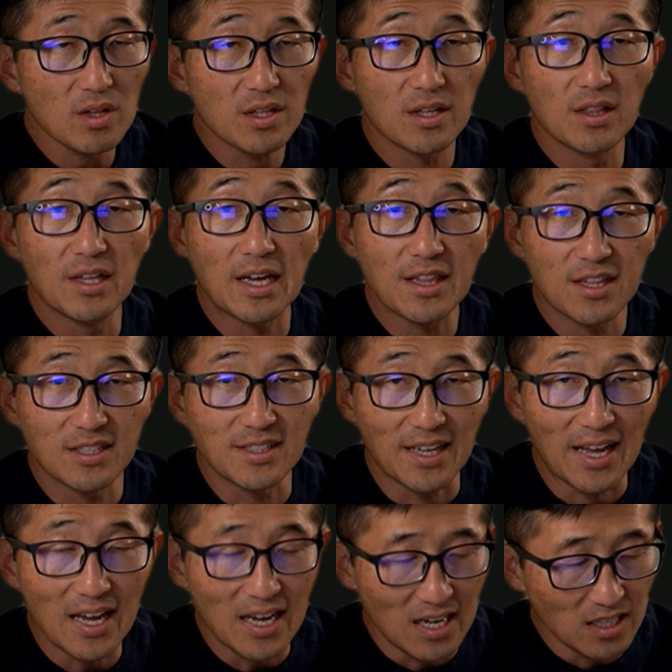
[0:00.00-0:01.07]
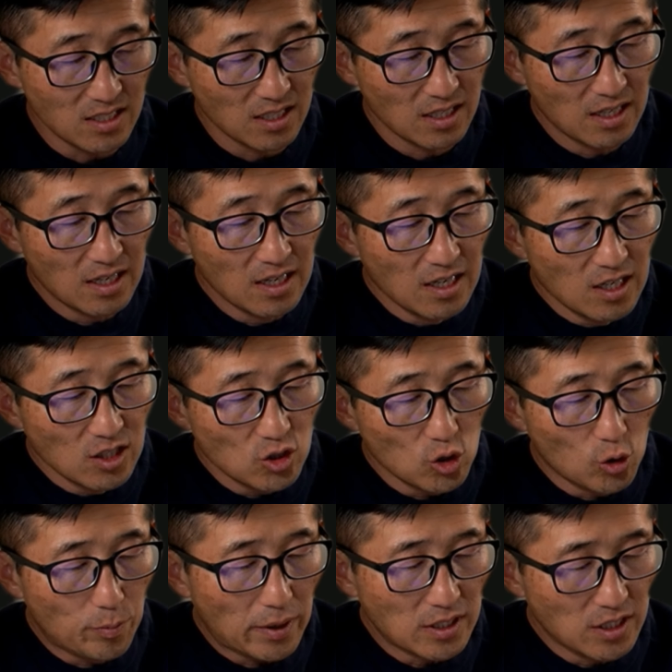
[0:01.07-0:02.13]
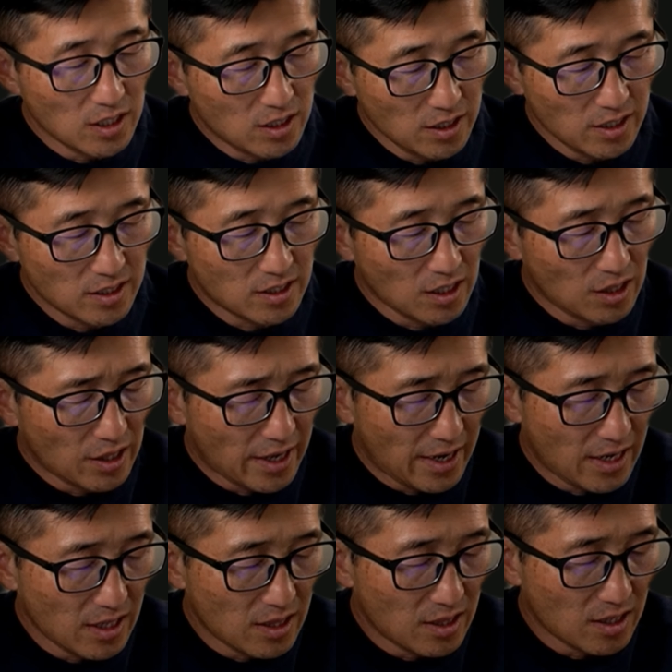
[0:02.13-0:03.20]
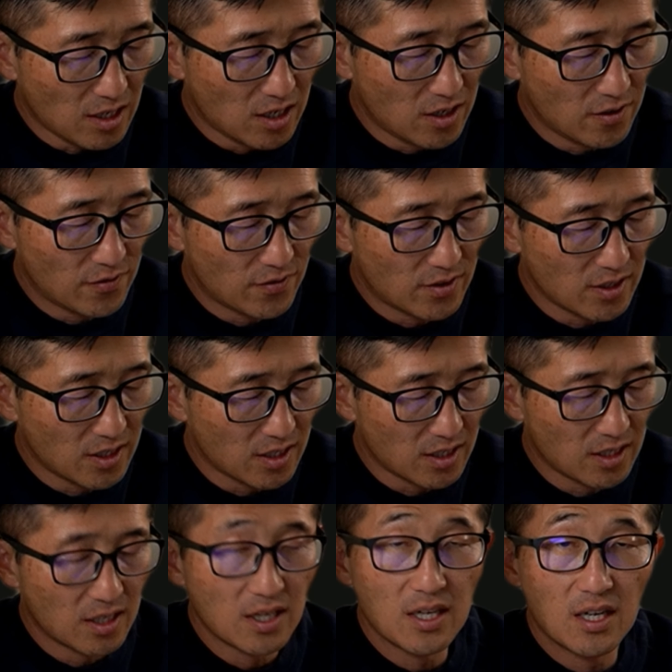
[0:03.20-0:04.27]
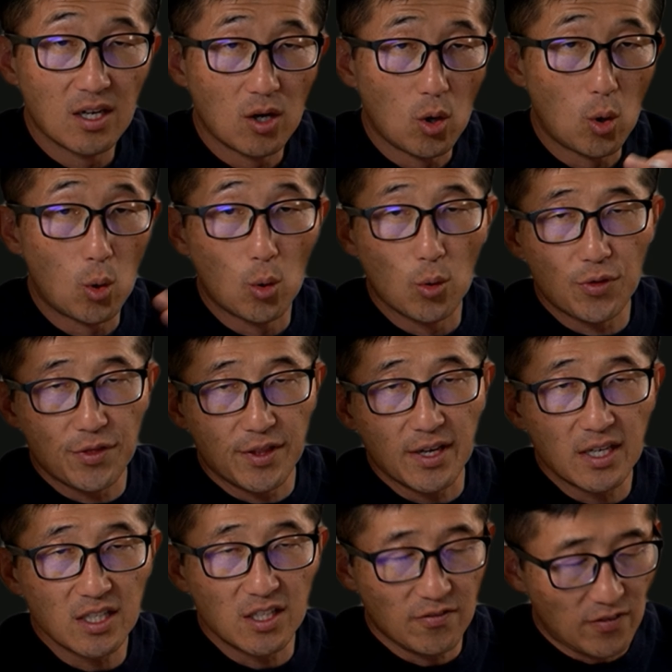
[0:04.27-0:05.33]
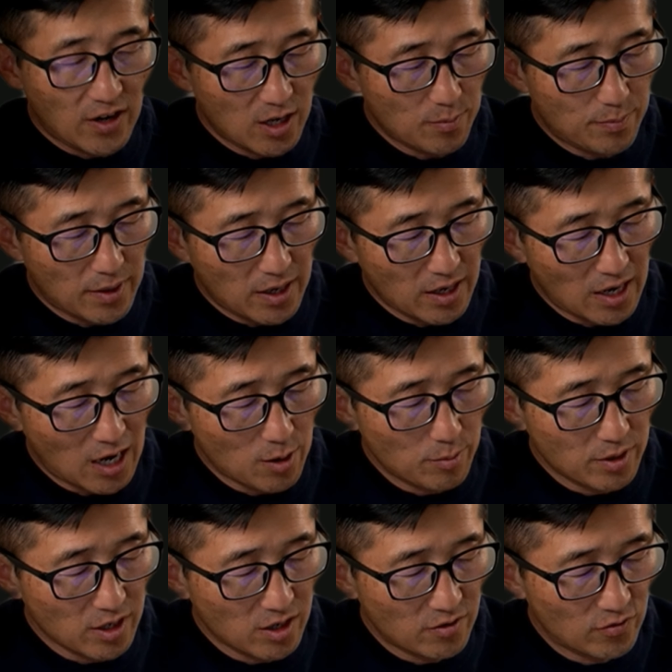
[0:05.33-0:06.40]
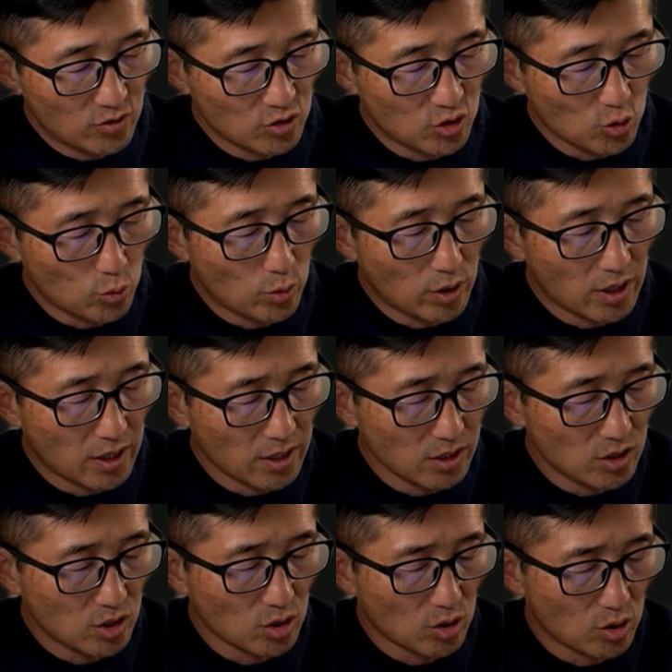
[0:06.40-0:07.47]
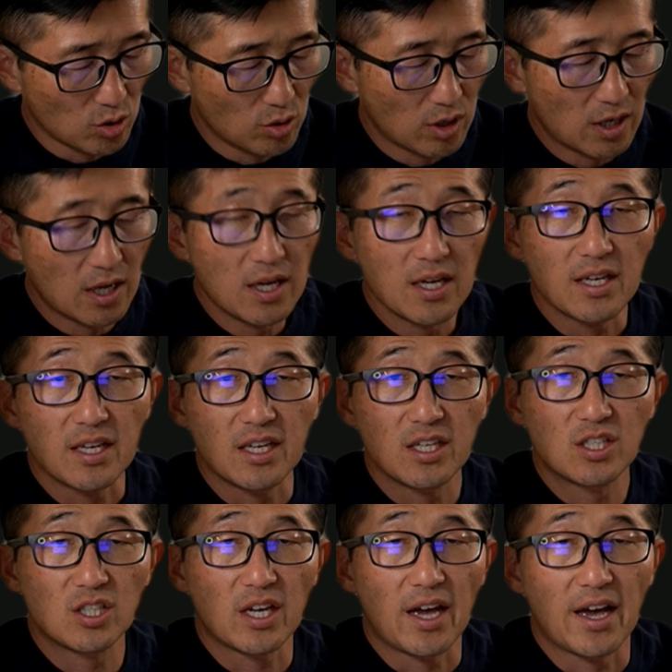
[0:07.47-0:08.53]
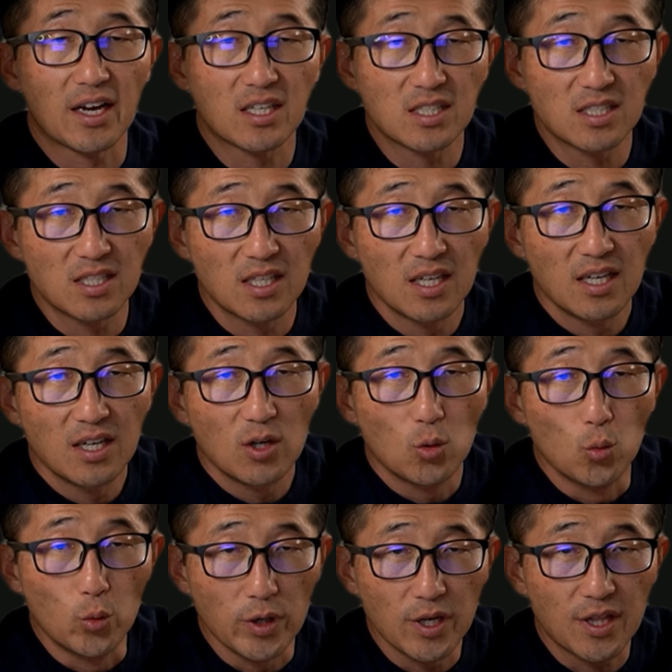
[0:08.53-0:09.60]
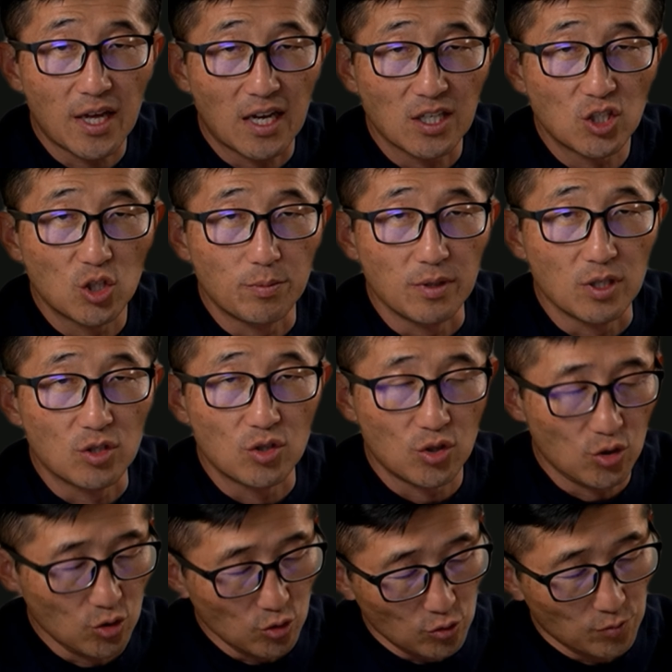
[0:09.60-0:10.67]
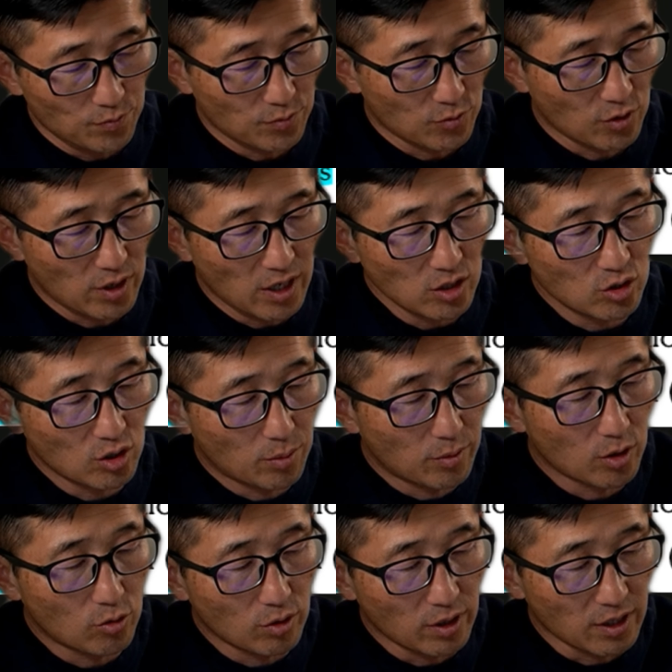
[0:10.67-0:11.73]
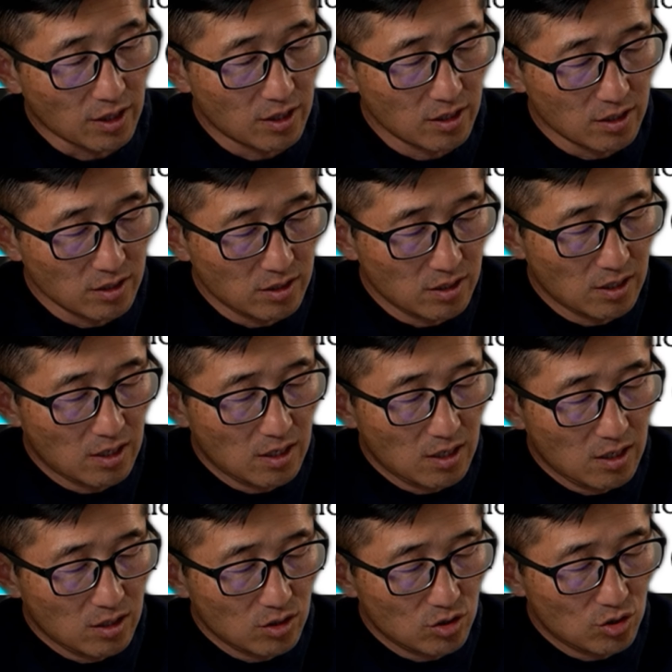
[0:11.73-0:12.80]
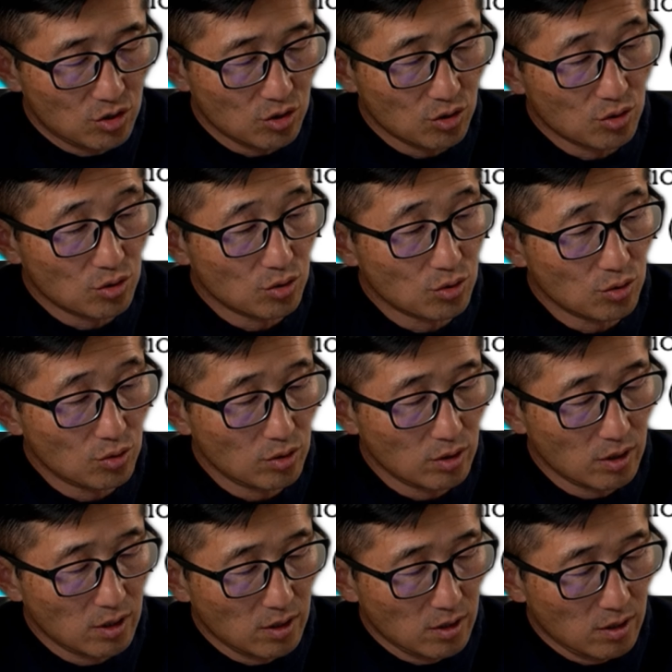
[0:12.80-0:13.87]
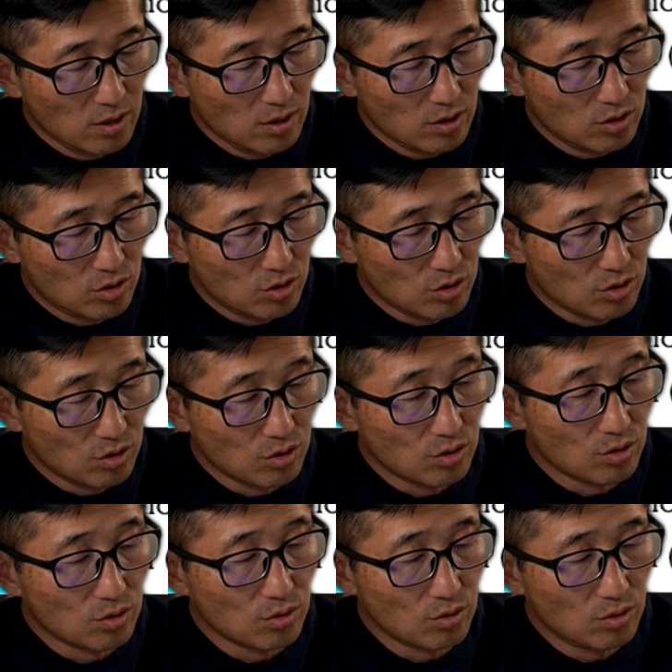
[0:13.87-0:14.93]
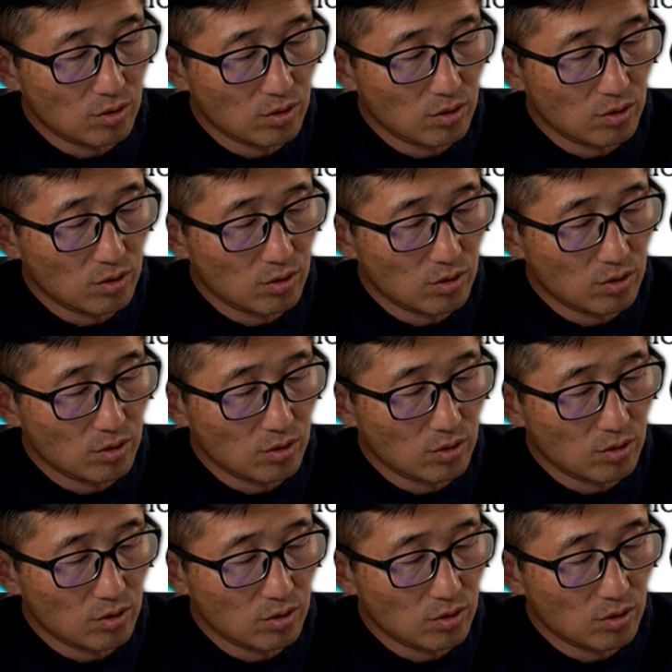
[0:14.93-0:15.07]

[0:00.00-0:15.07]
The length is 8, so basically it's the length of the whole thing divided by how many intervals you want. So each x width has to be 2. Okay, so I'm going to go like this, 2, 2,